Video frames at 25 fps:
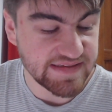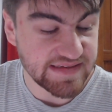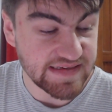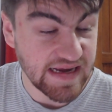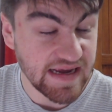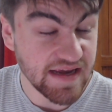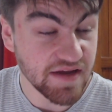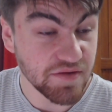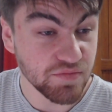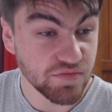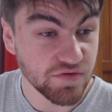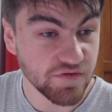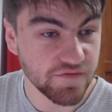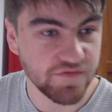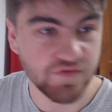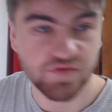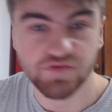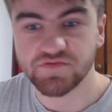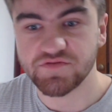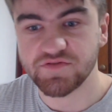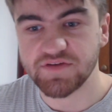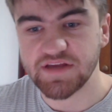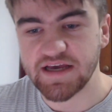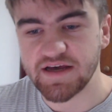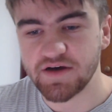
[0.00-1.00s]
game
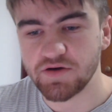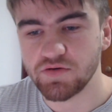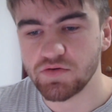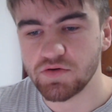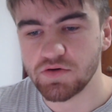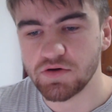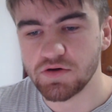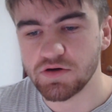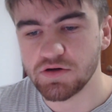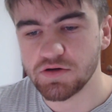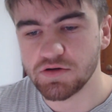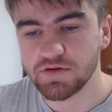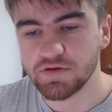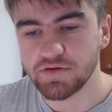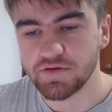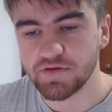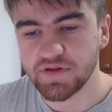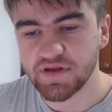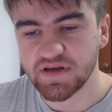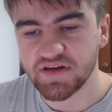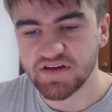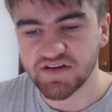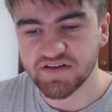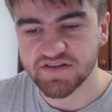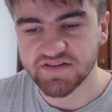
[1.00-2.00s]
reviews now on
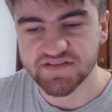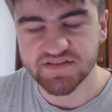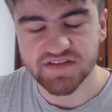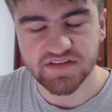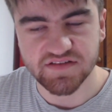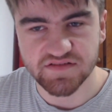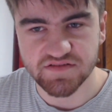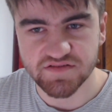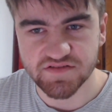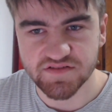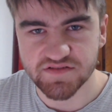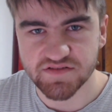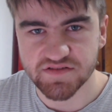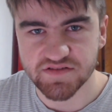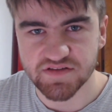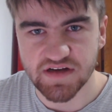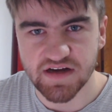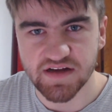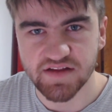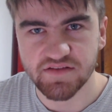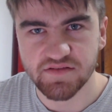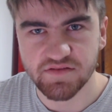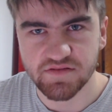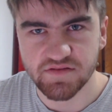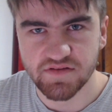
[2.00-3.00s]
the
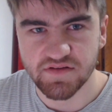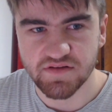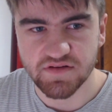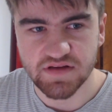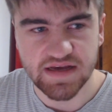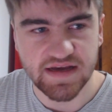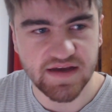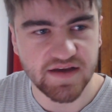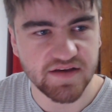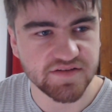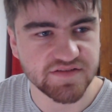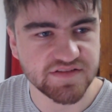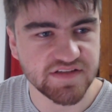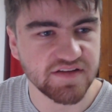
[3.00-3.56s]
Sunday.